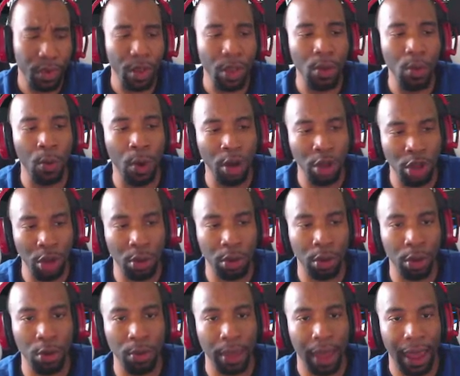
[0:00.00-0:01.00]
once you
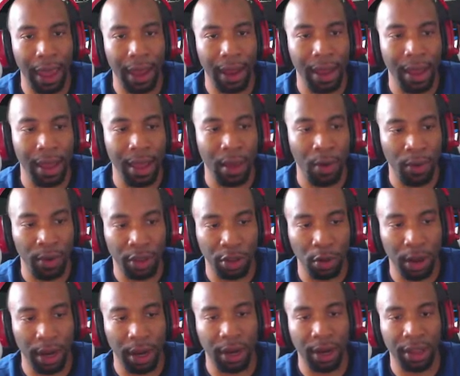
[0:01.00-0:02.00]
do that, we still
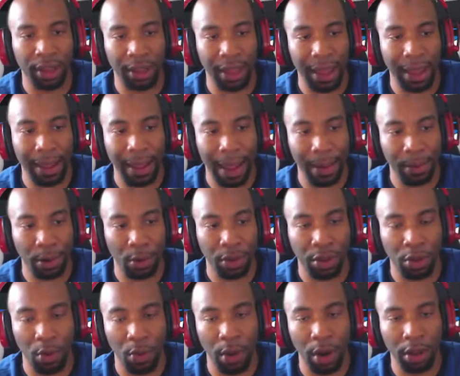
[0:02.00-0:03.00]
got a display capture on.
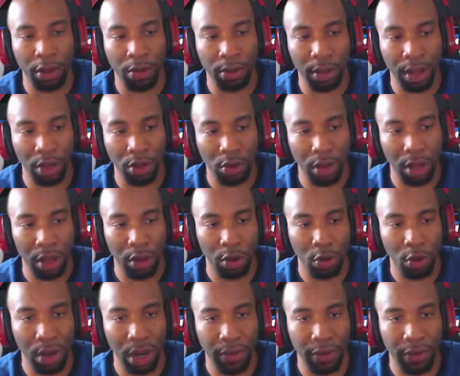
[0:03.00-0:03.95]
So one of two things you can do: you can either